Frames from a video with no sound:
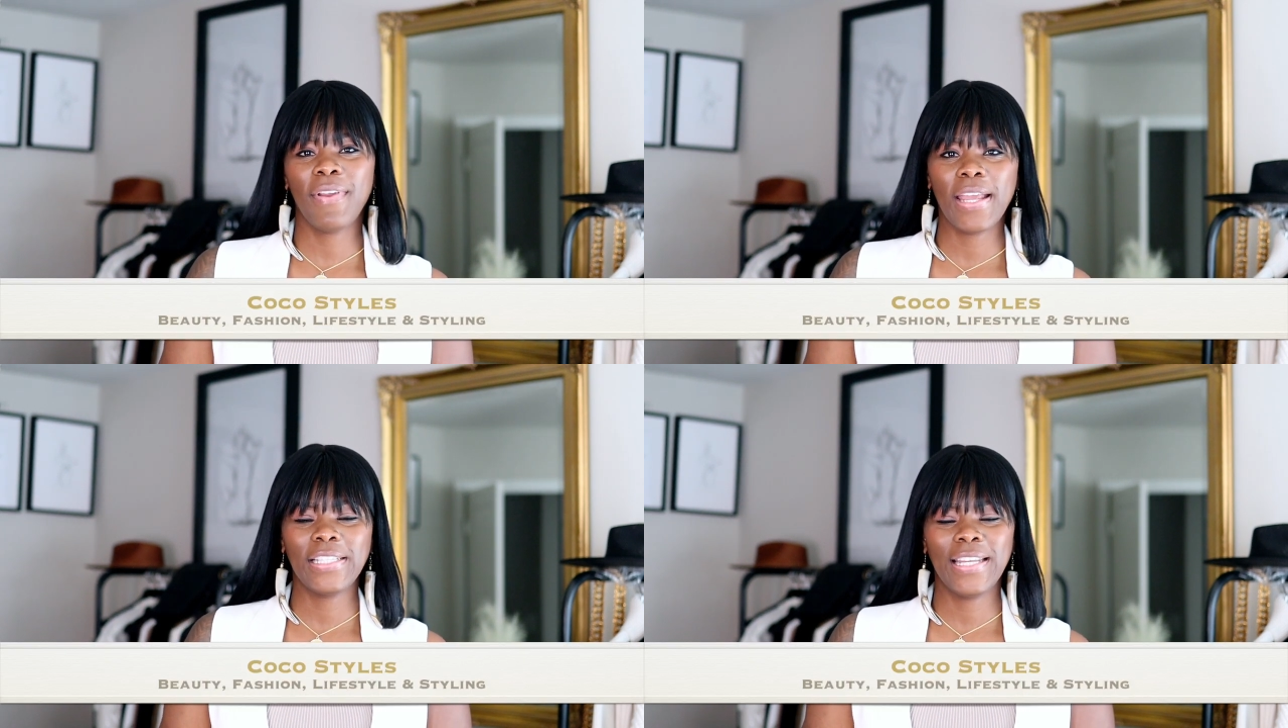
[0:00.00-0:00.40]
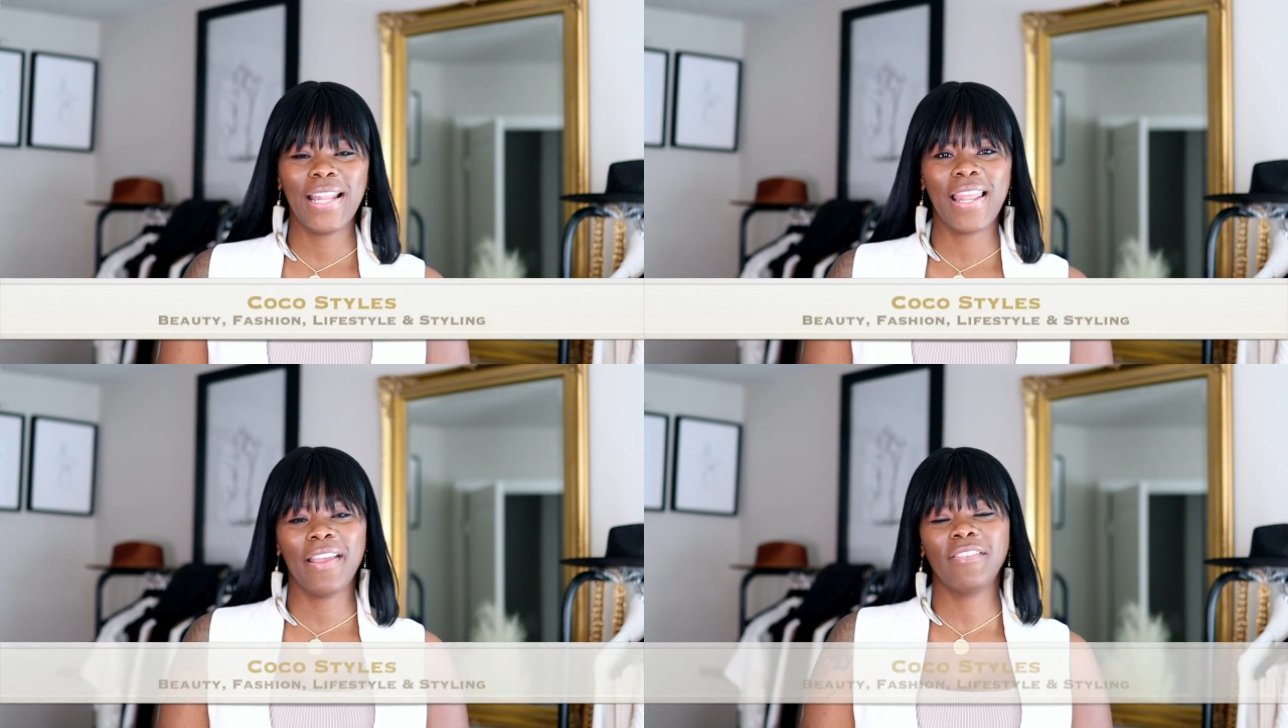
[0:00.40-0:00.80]

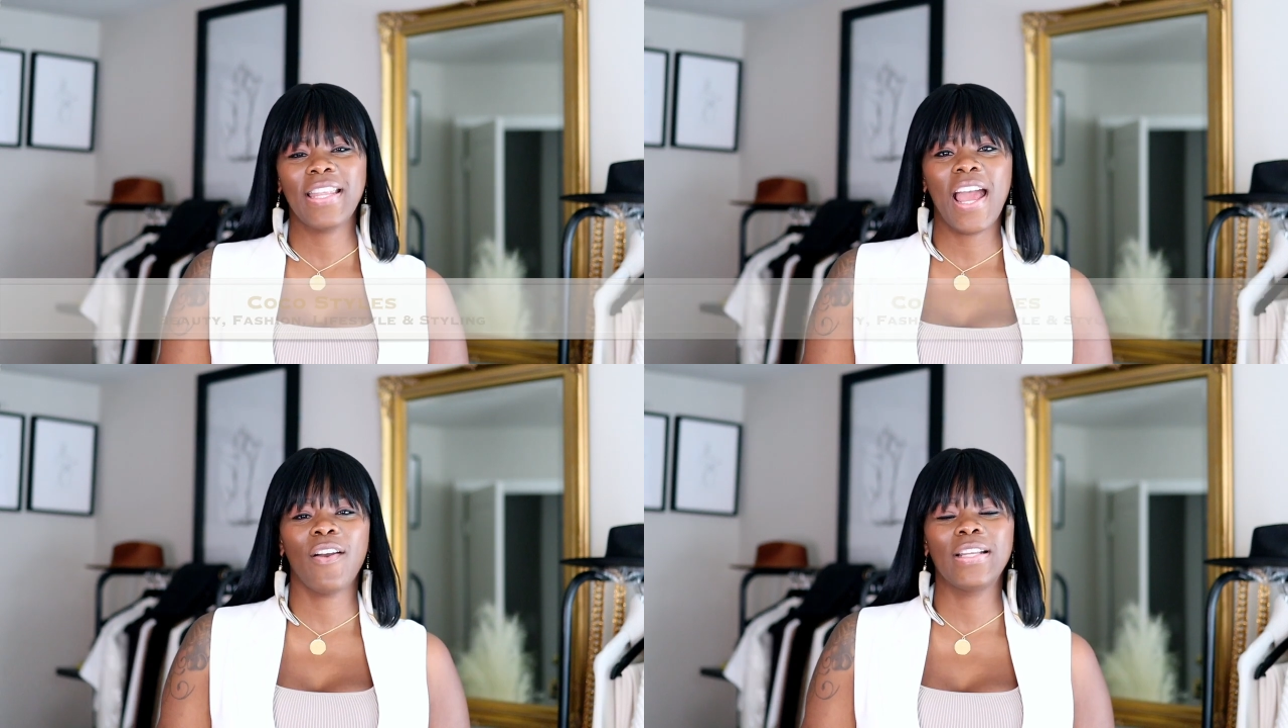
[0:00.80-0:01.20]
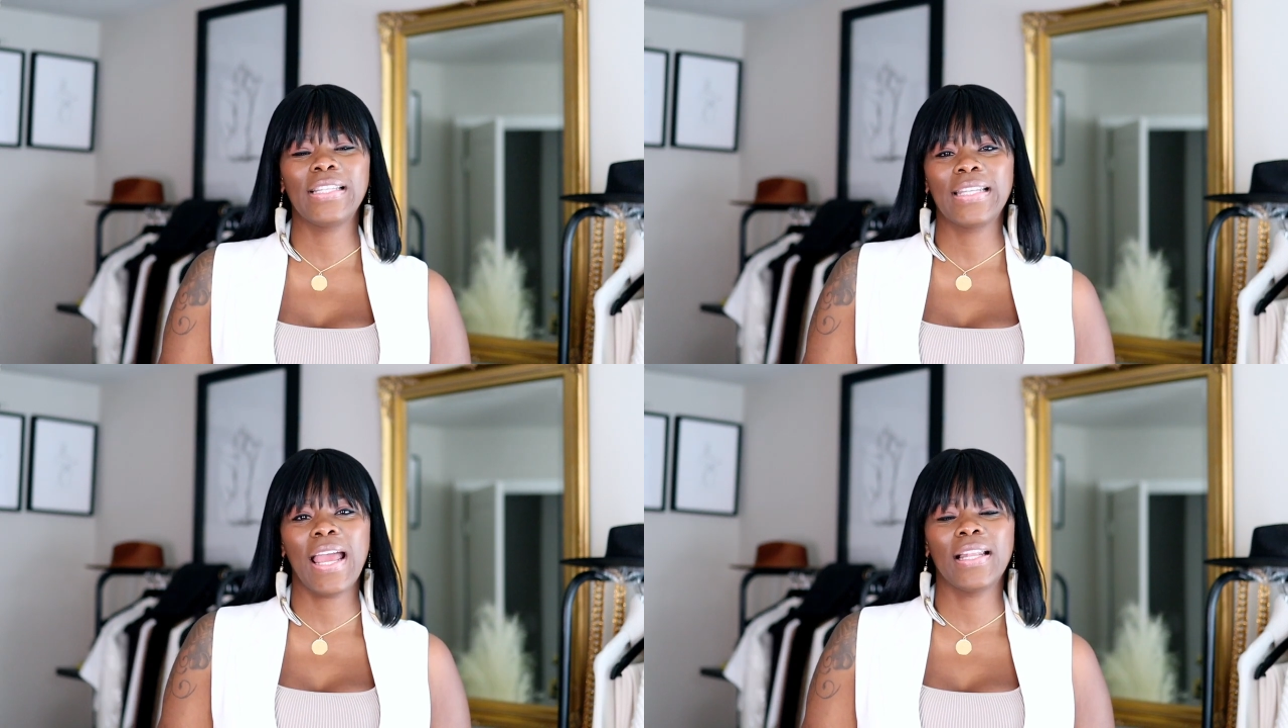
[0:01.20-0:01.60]
fashion lifestyle and
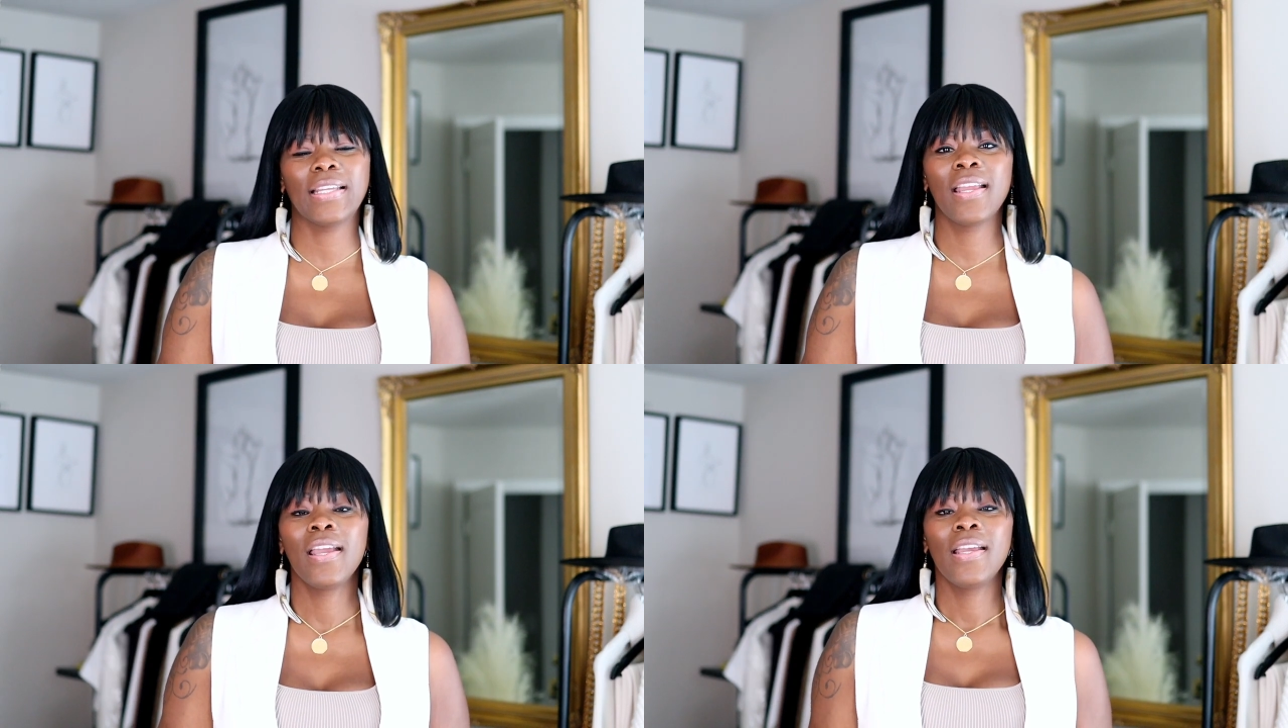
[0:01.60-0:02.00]
styling